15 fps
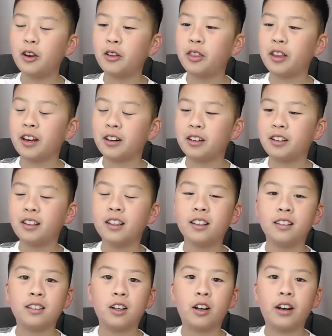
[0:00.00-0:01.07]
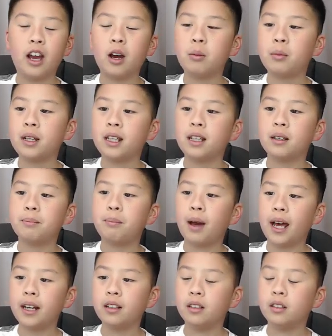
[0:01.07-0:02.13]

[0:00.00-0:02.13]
Another theory is on how many